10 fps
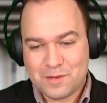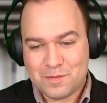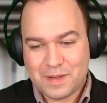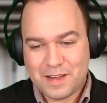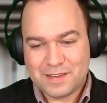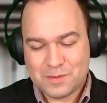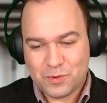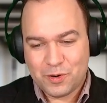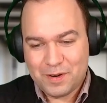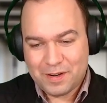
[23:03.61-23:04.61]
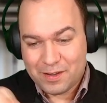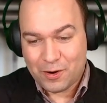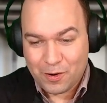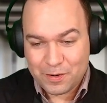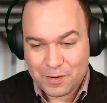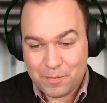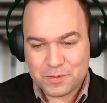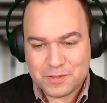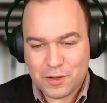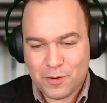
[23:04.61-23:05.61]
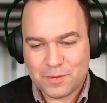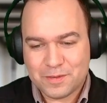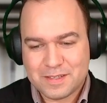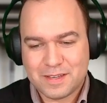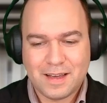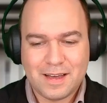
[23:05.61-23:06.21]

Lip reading: the planes where there are the most holes.